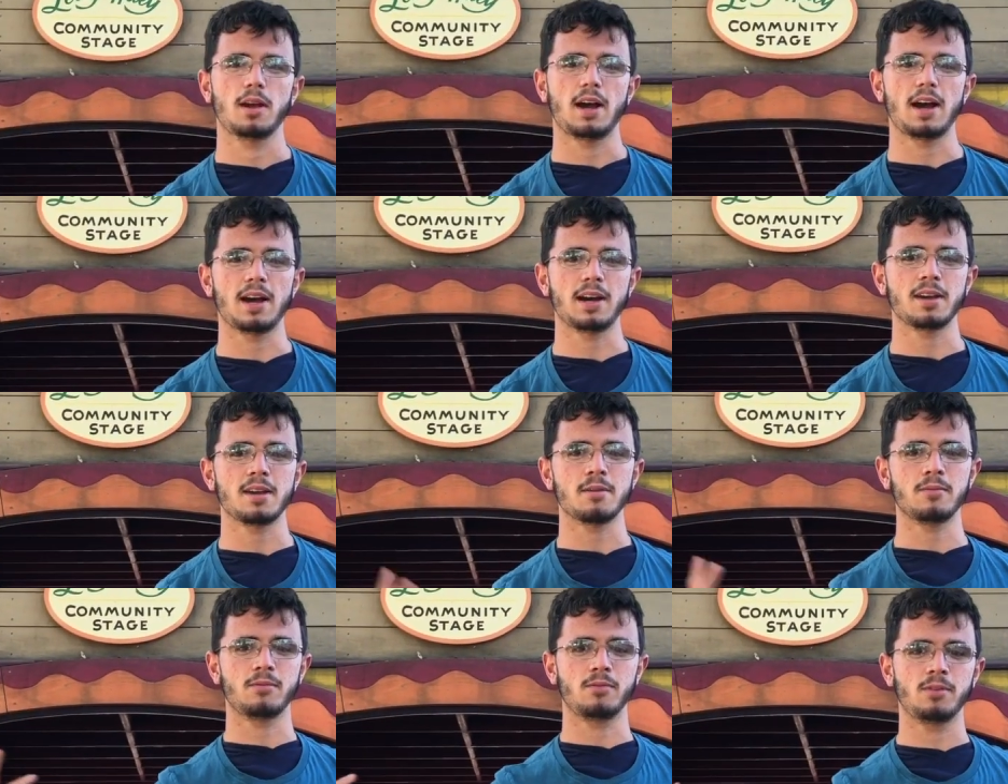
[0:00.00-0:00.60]

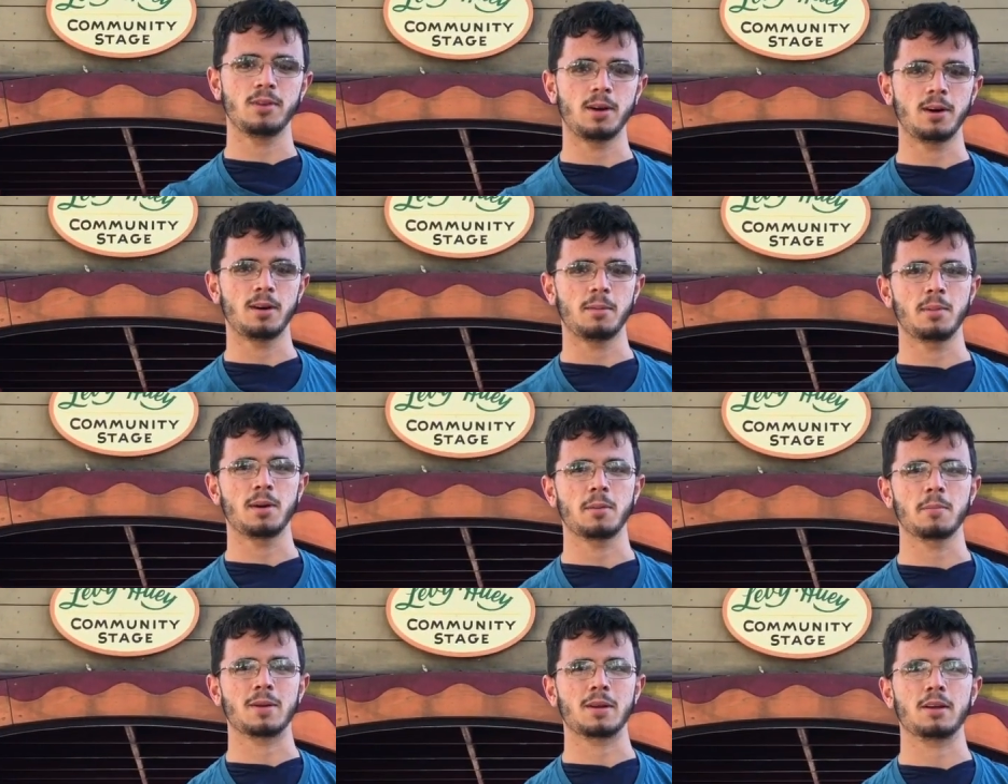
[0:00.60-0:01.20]
Hi, I'm Philip.
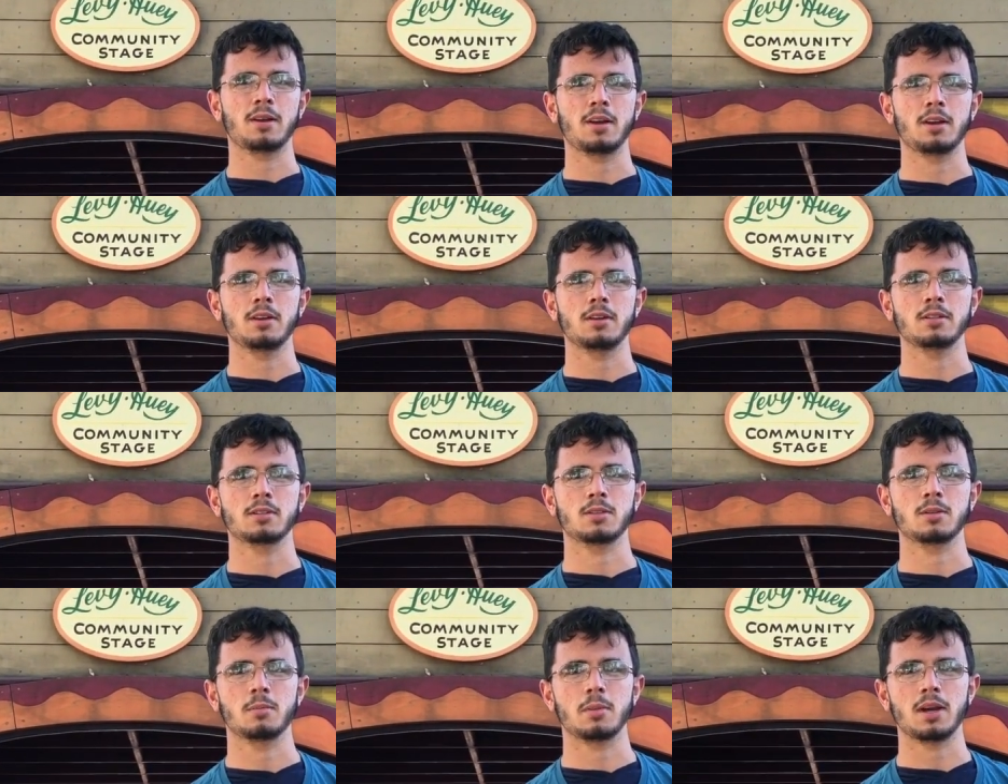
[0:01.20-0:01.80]
I'm the
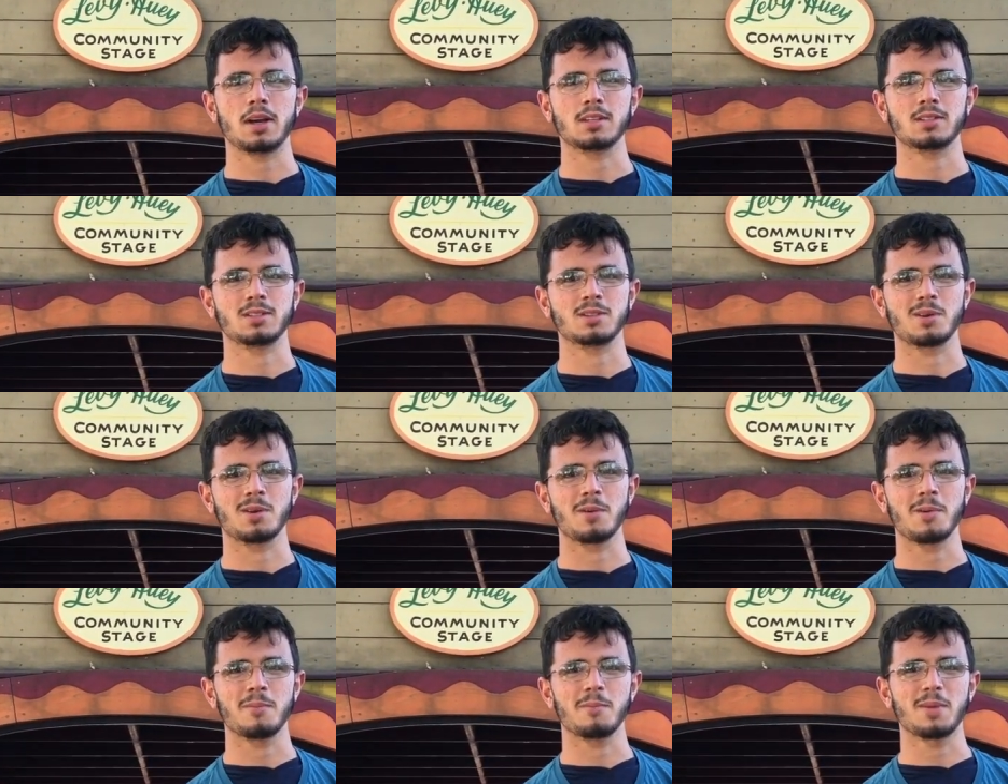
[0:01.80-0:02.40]
Kindness of
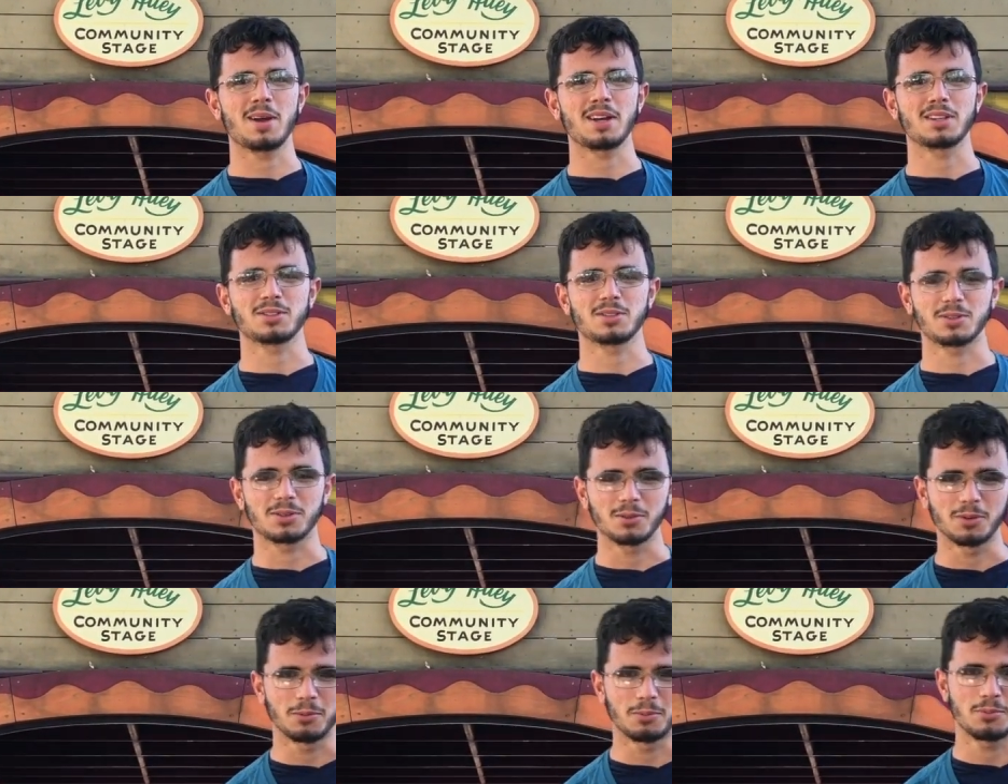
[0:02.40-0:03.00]
Master
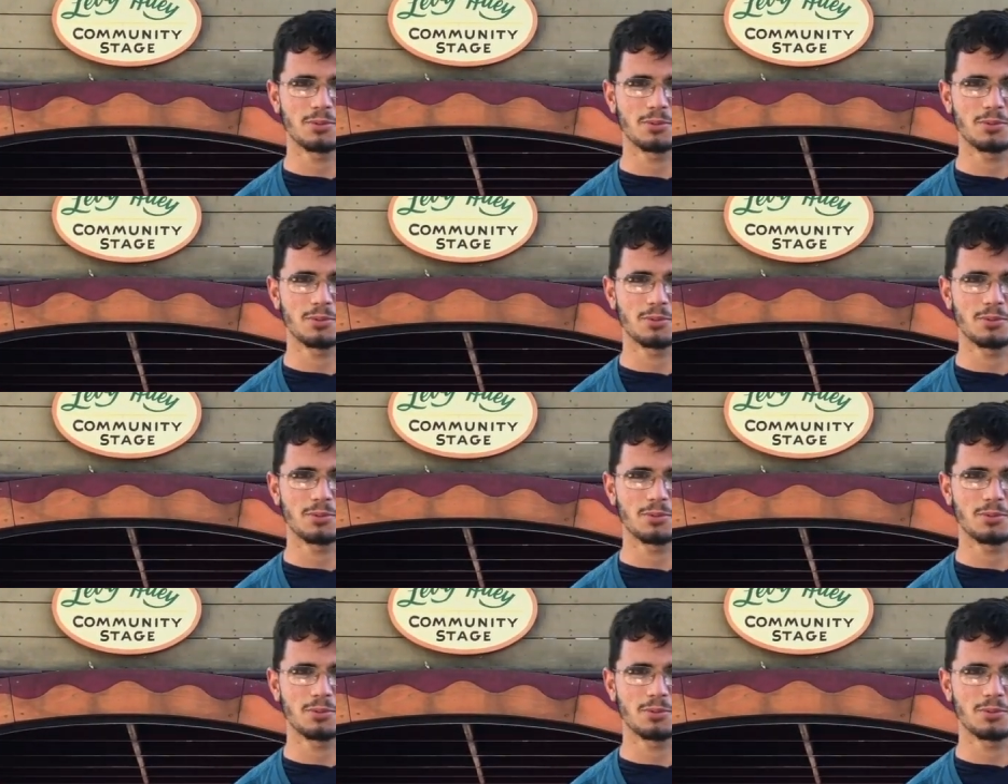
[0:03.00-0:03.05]
Magical